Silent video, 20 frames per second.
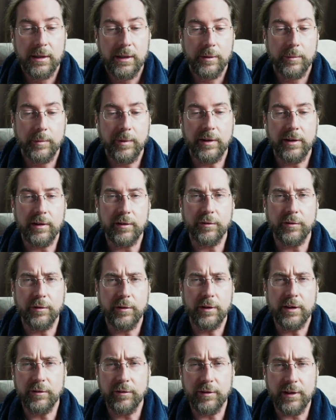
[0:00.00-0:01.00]
with the
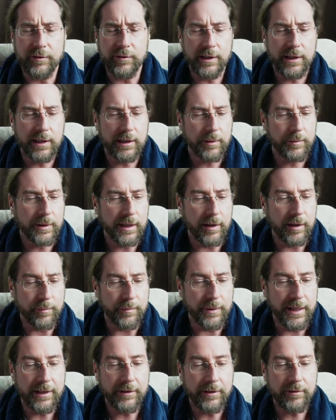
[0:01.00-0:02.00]
45 kilowatt hour
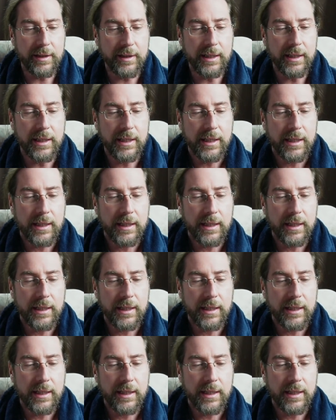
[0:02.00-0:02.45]
battery.